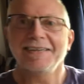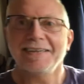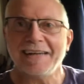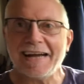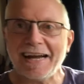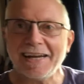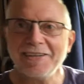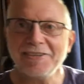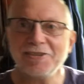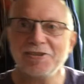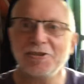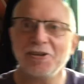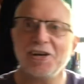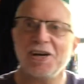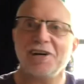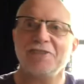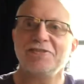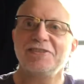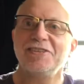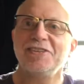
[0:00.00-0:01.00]
And good
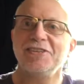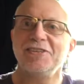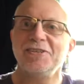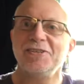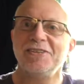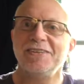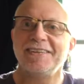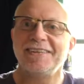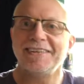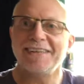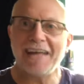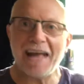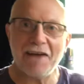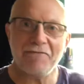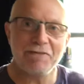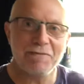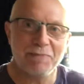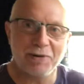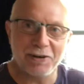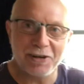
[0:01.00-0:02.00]
afternoon,
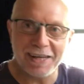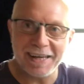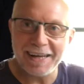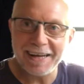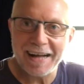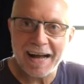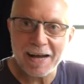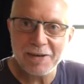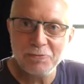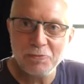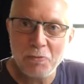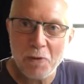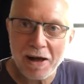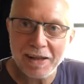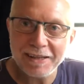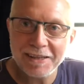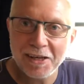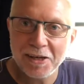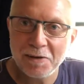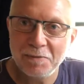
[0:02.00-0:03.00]
everybody, and
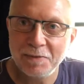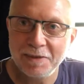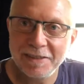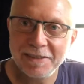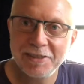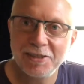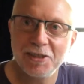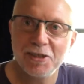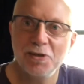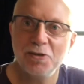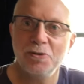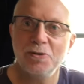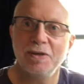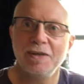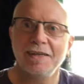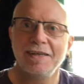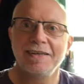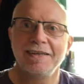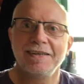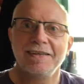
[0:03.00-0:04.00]
welcome to
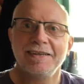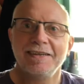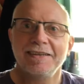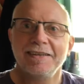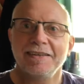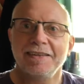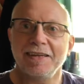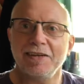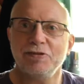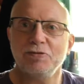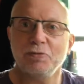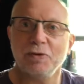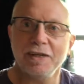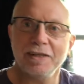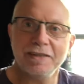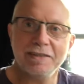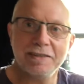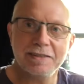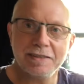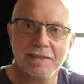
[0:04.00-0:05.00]
this
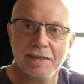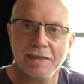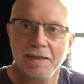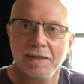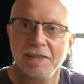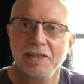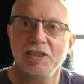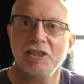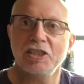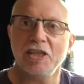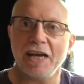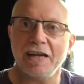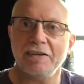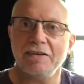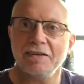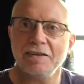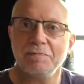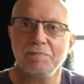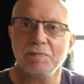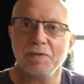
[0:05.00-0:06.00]
week's Shed
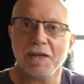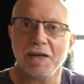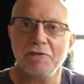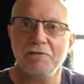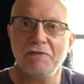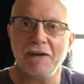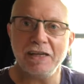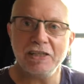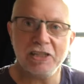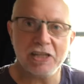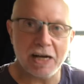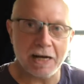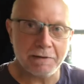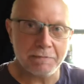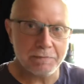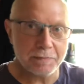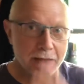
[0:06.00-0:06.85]
Adventure.